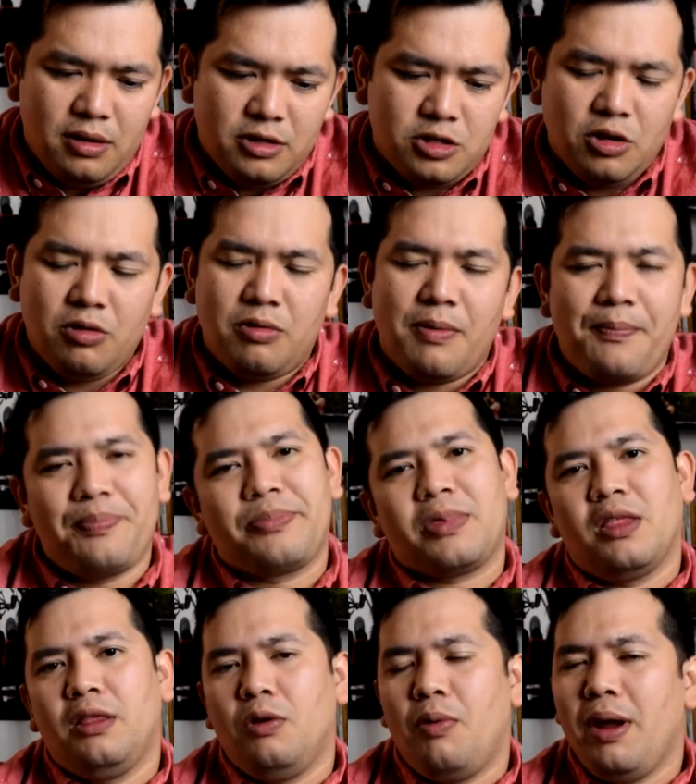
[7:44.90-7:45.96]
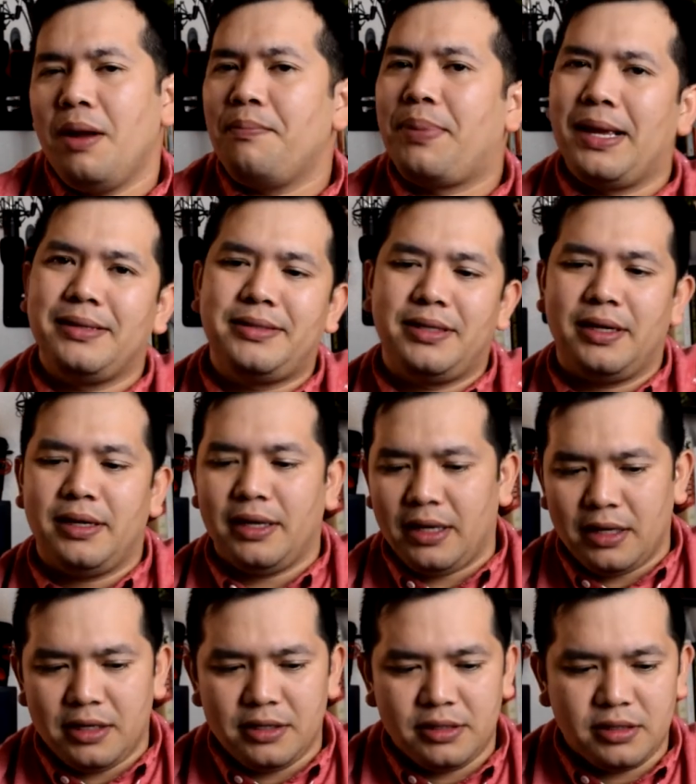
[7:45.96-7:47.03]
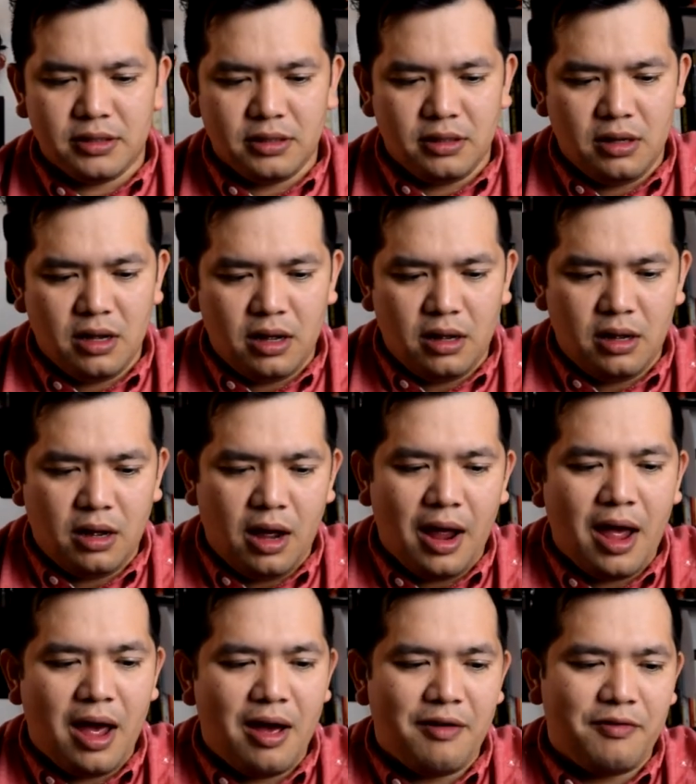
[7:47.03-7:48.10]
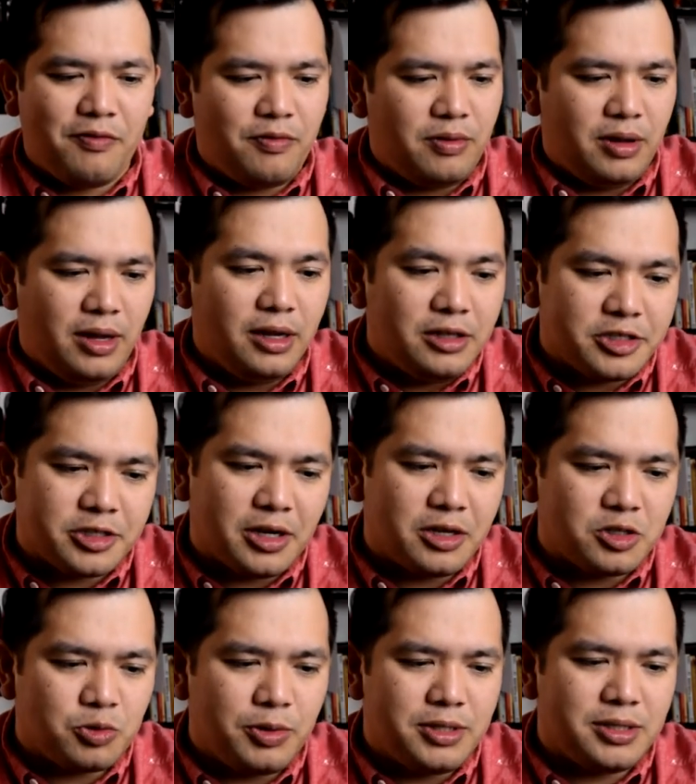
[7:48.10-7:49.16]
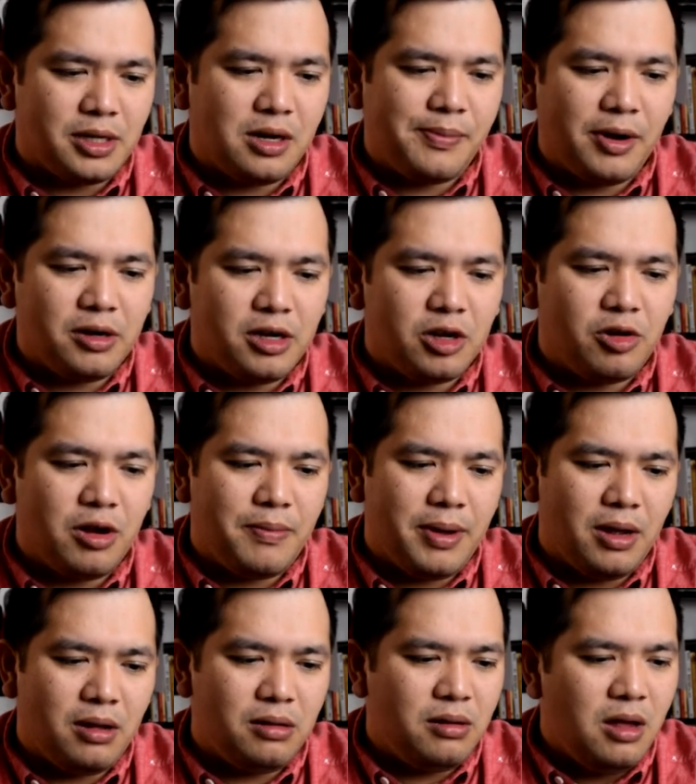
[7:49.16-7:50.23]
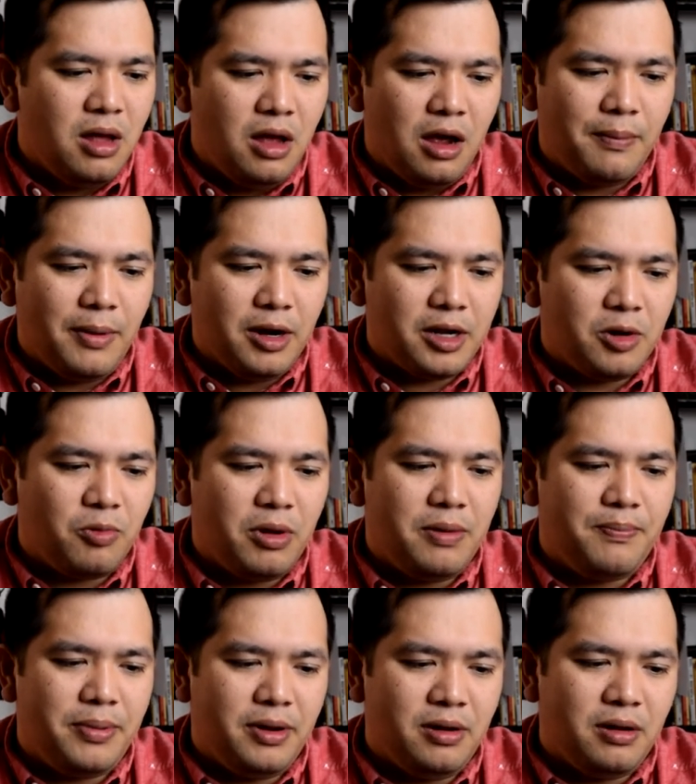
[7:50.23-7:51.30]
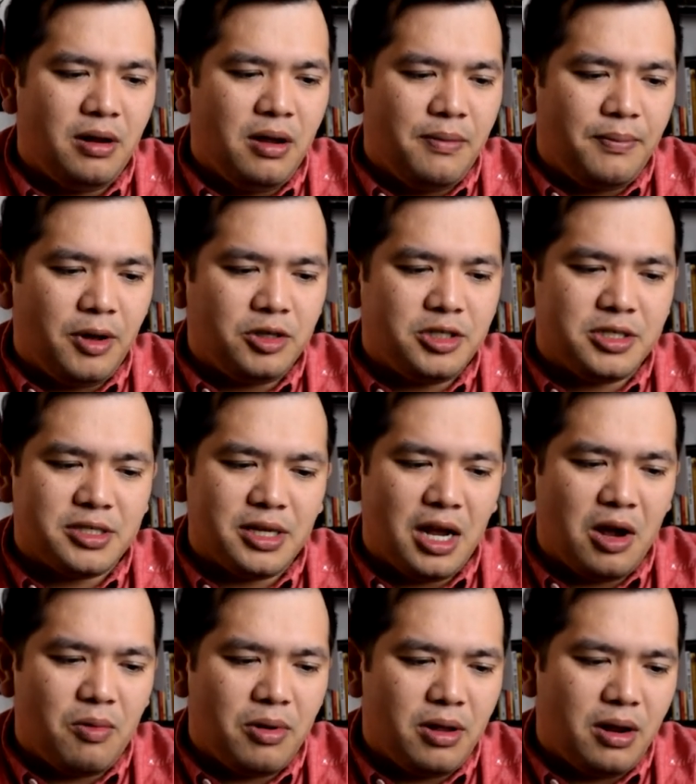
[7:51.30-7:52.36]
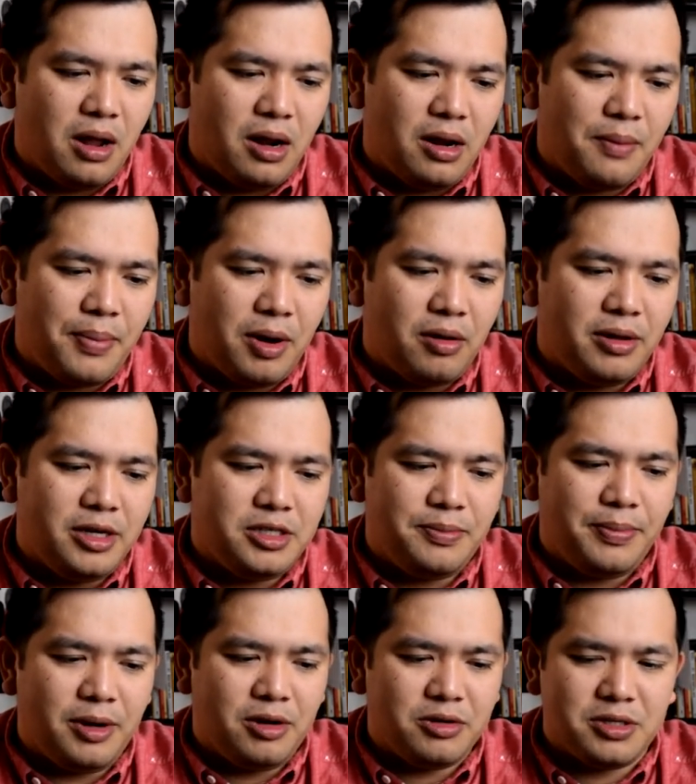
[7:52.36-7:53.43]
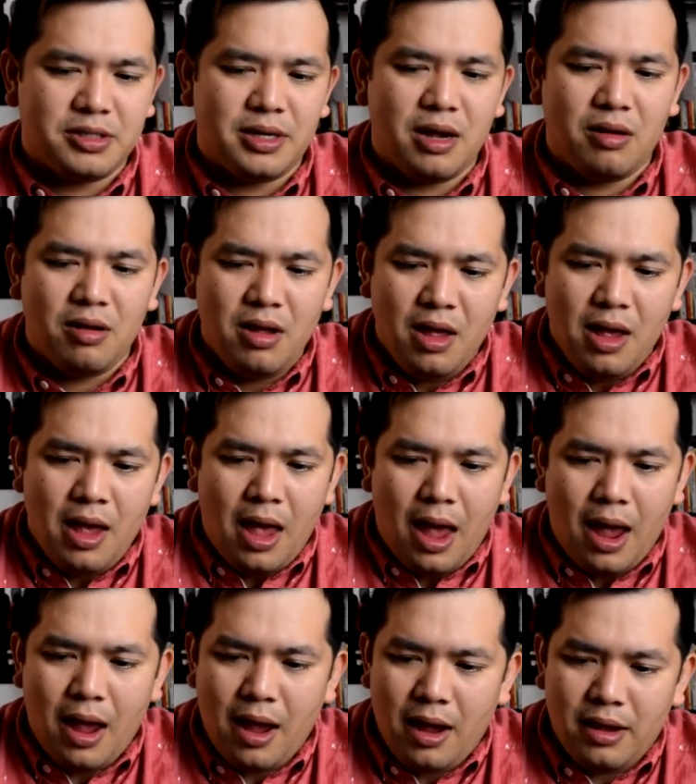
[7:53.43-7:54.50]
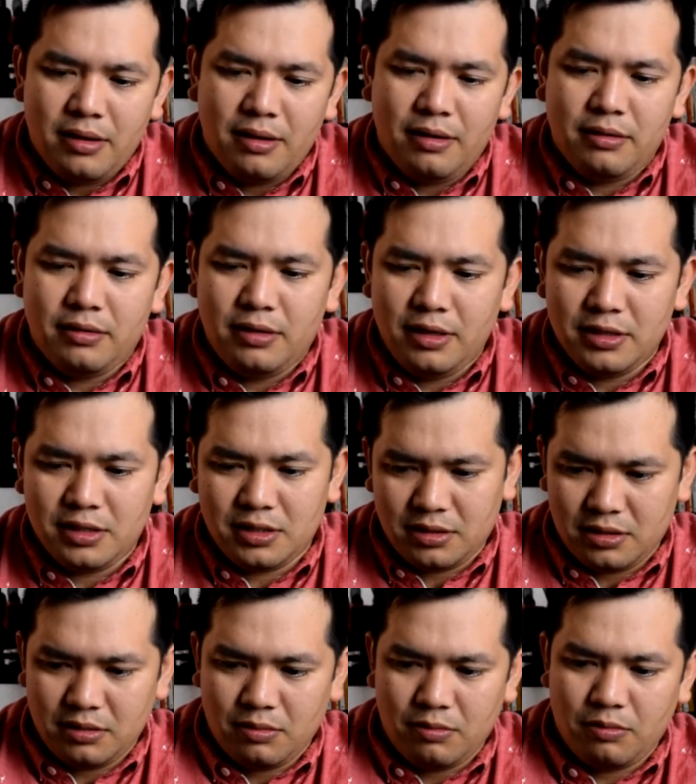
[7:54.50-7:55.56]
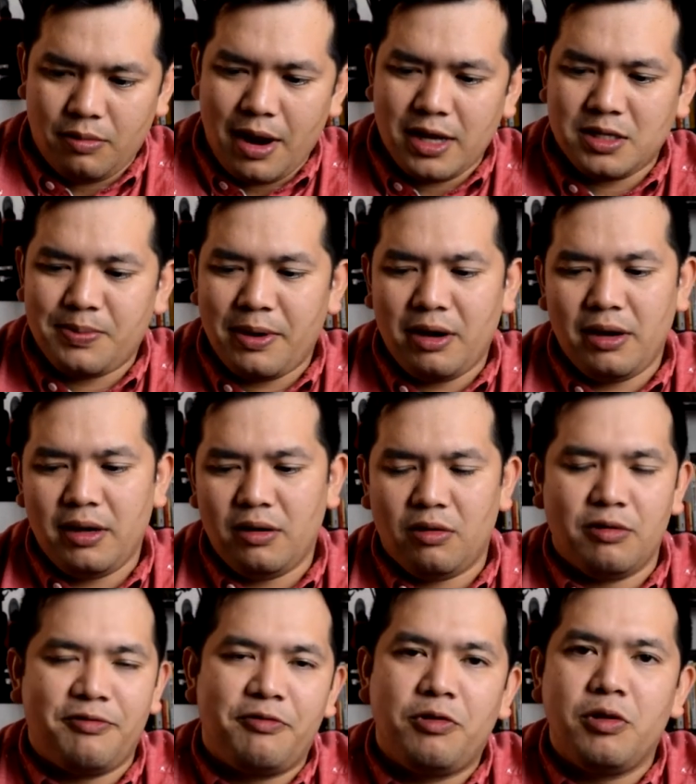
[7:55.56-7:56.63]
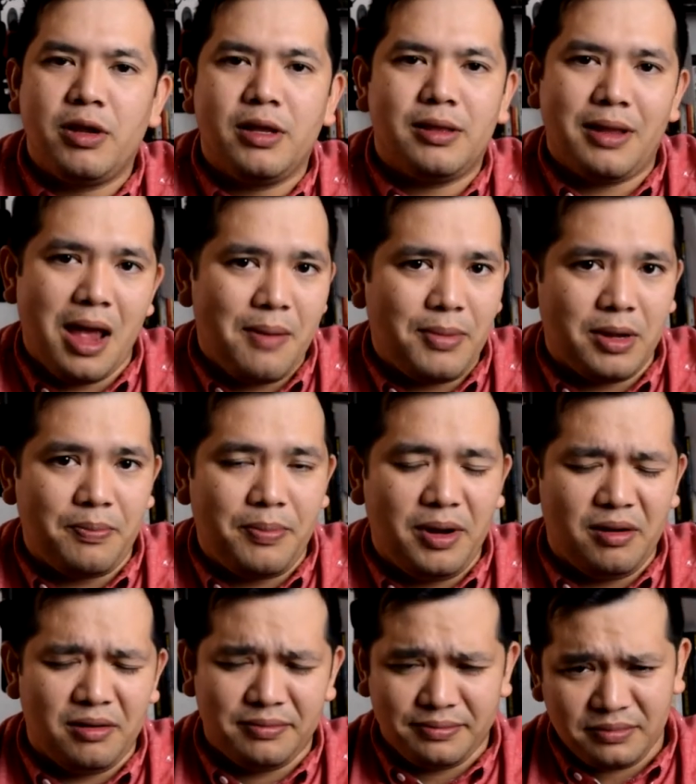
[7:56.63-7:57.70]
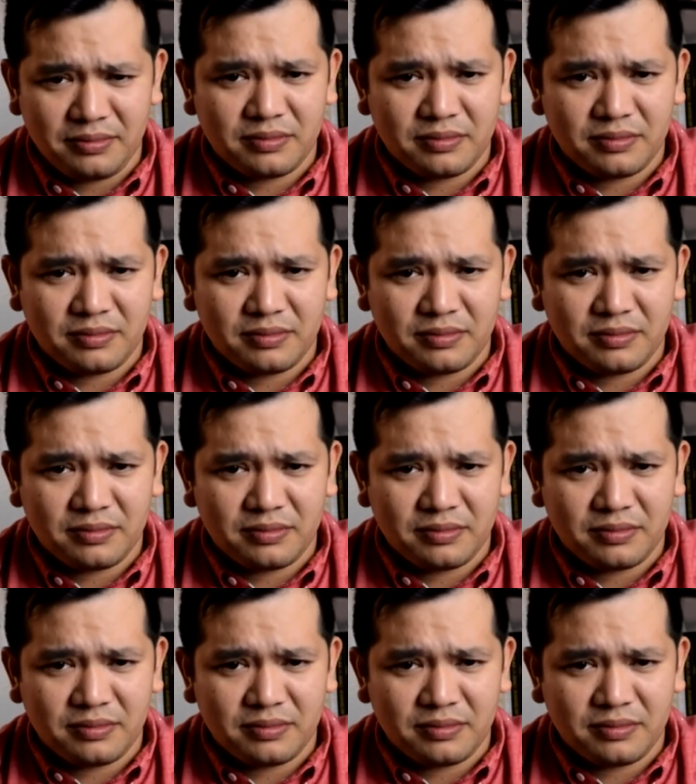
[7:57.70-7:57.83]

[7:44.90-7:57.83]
So the way I'm basing it is I have English style sweet stout, American cream ale, American wheat beer, Belgian style wit, and a barrel aged imperial stout, and this raspberry or fruited lambic beer.